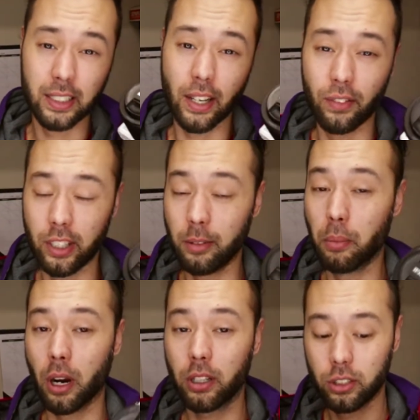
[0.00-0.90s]
7D
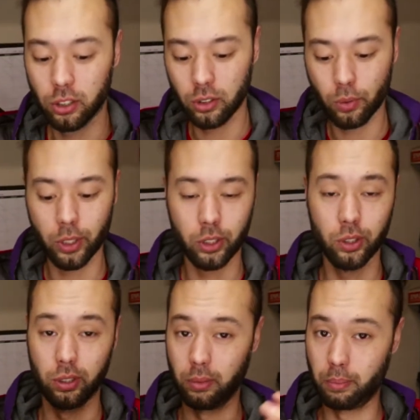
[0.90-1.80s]
Mark II, which
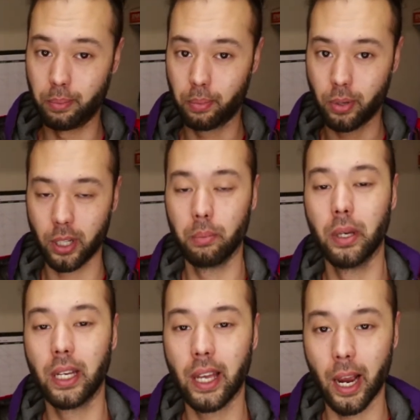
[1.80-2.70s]
is a pretty
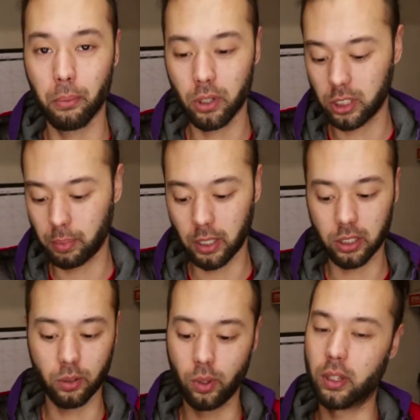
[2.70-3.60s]
big camera,
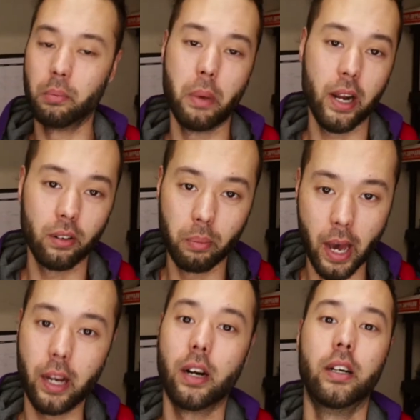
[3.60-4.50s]
especially with the battery
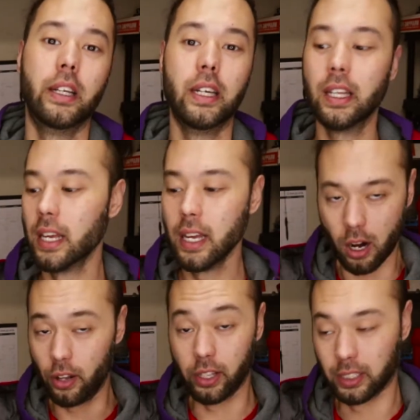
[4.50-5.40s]
pack on it, all the